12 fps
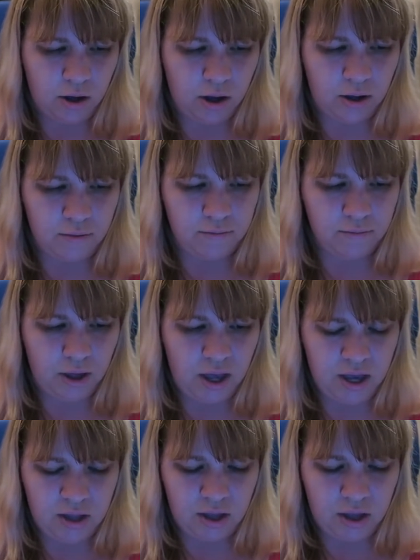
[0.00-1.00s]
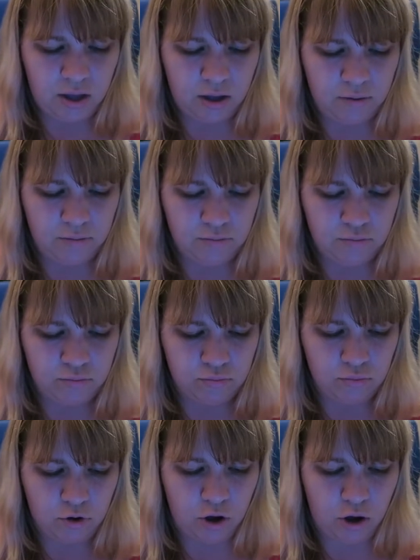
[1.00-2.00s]
Okay, AD
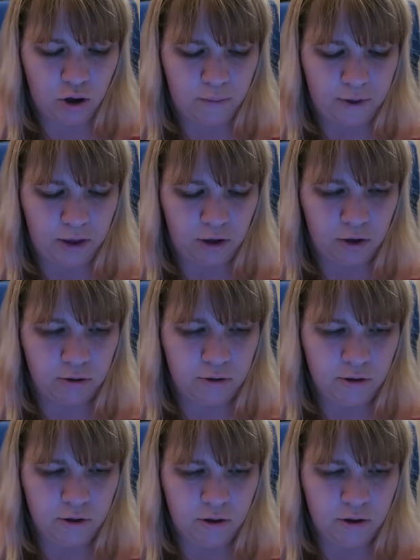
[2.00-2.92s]
comic.